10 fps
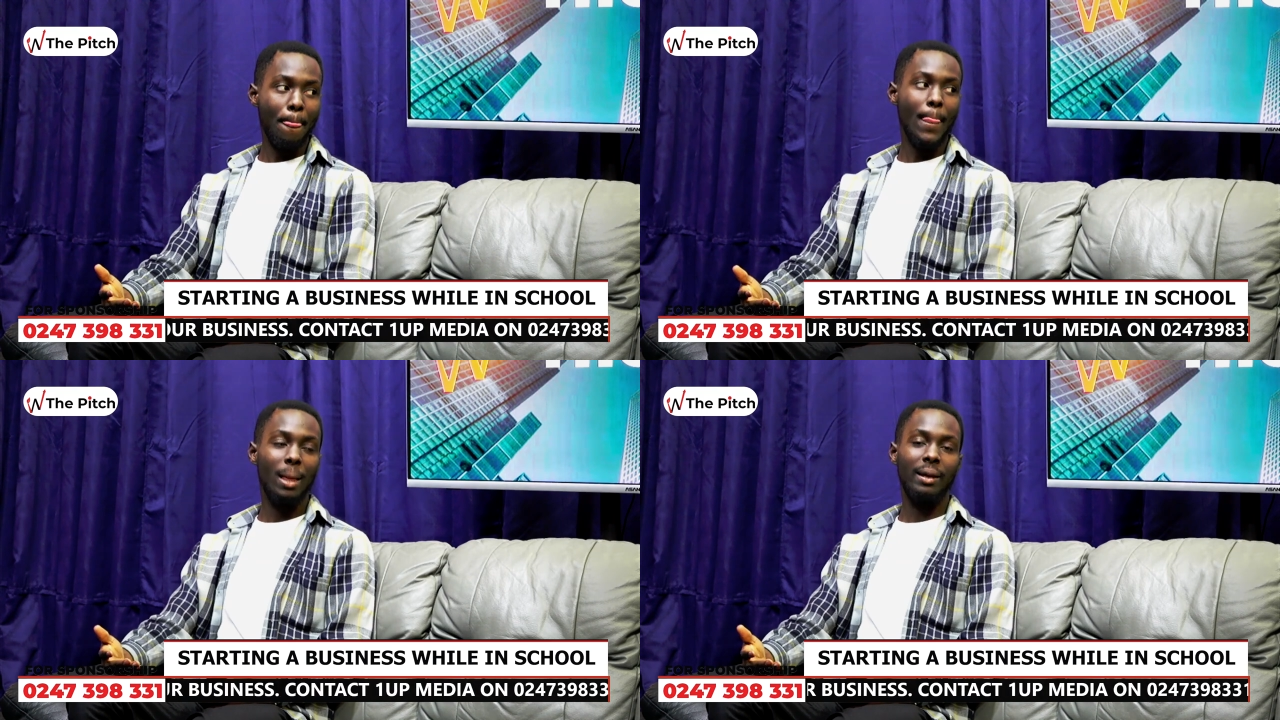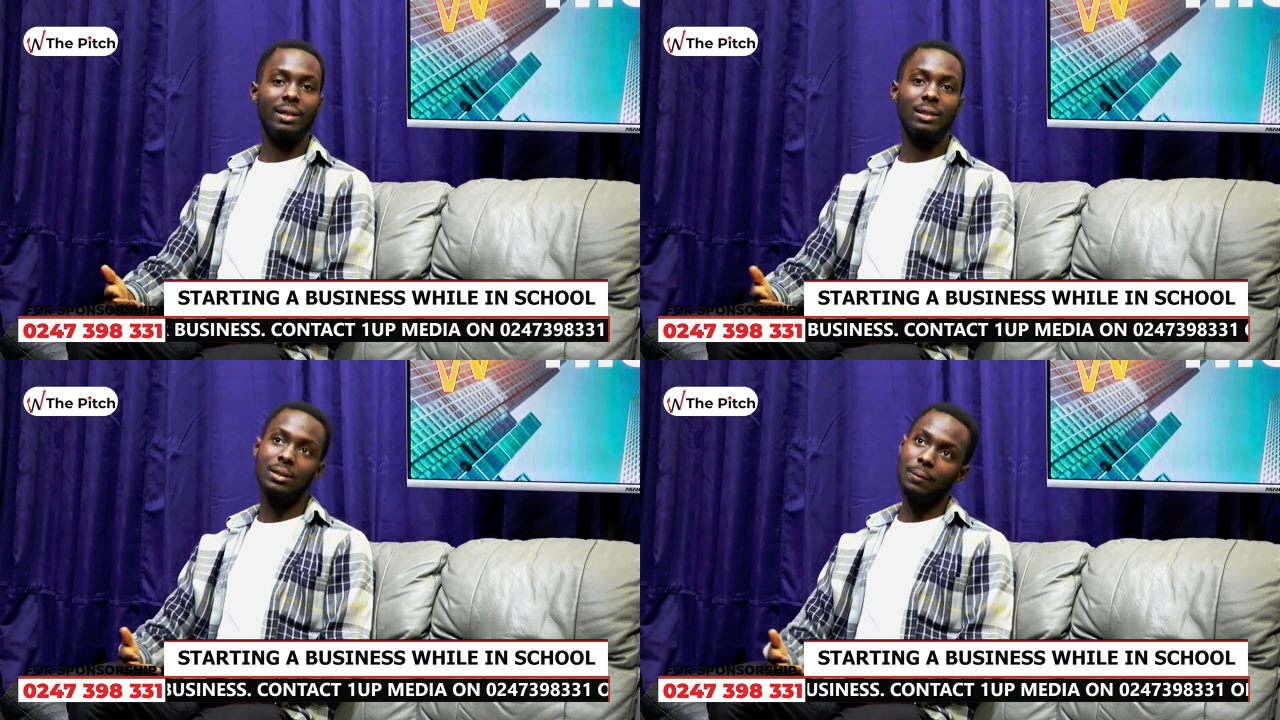You get
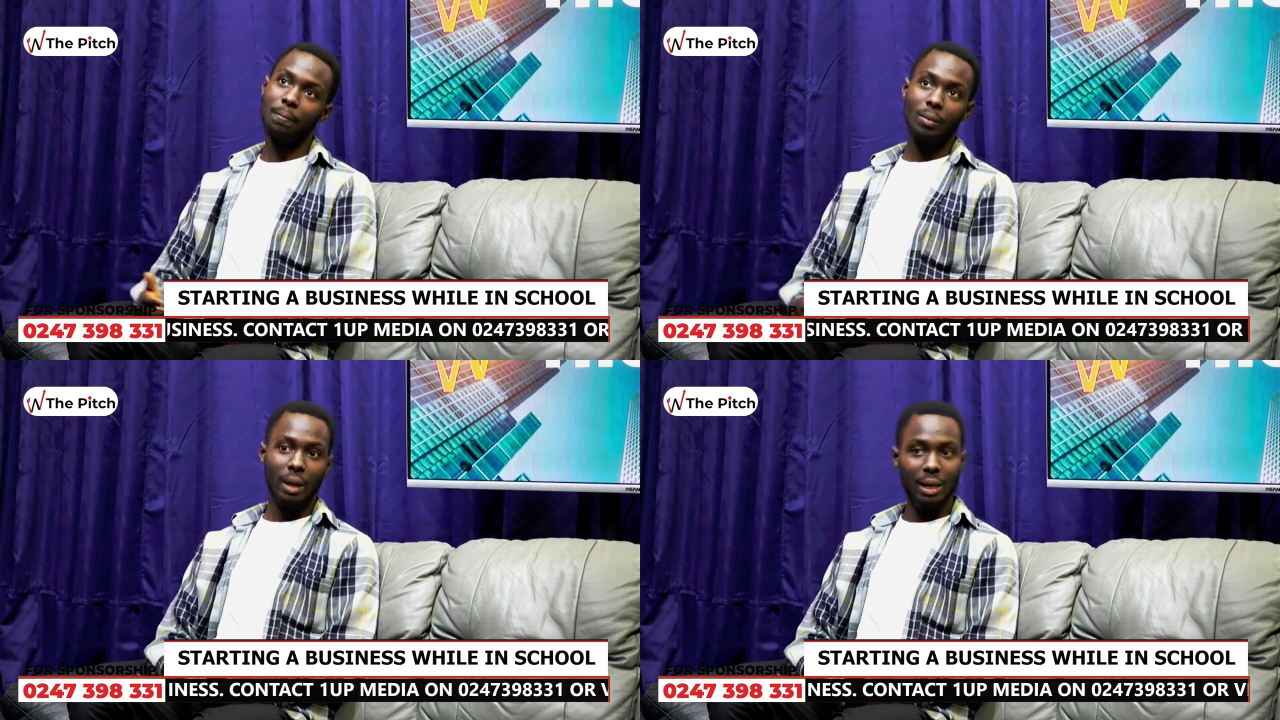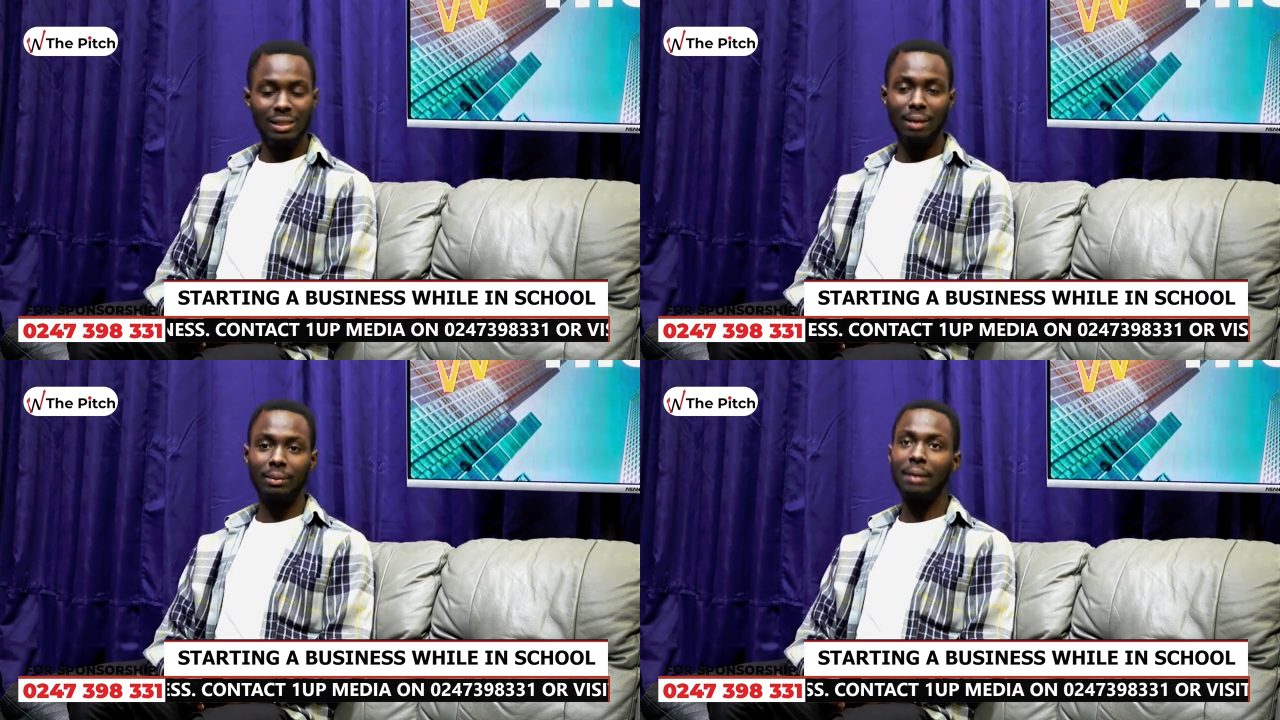it? And
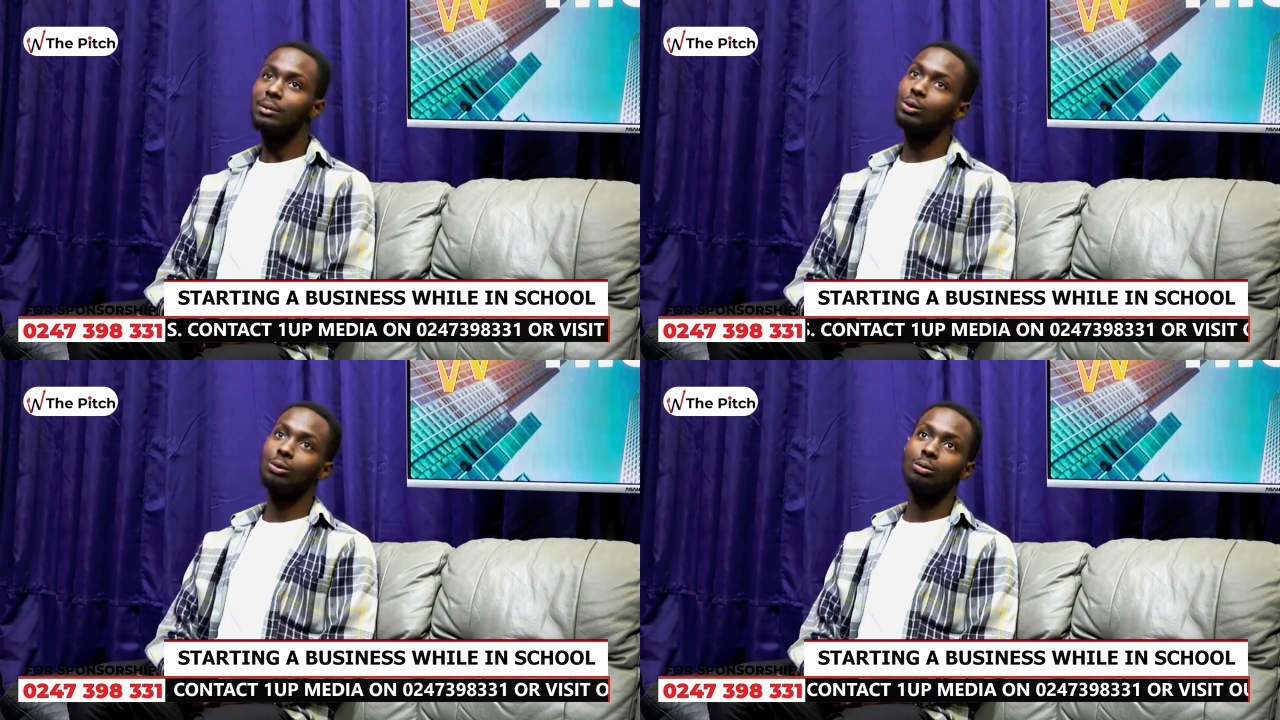sometimes too,